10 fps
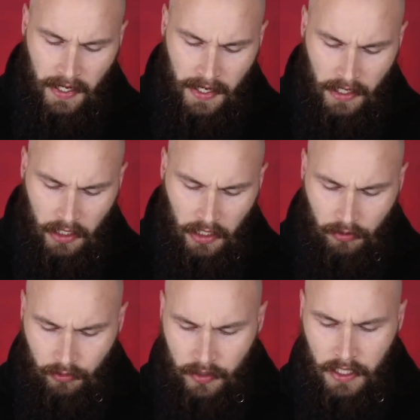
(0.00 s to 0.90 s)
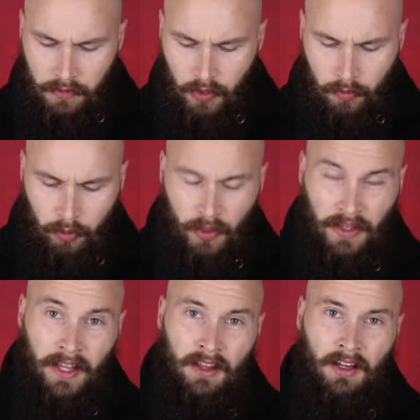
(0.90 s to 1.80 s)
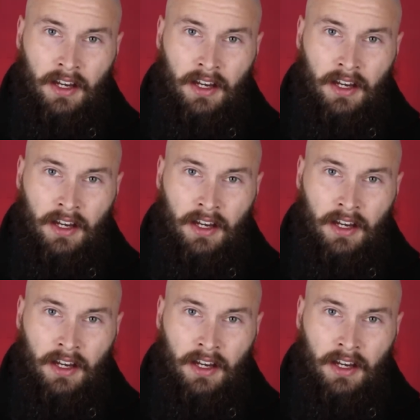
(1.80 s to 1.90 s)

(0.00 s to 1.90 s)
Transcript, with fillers: And I kind of thought, yeah, you've got a point there.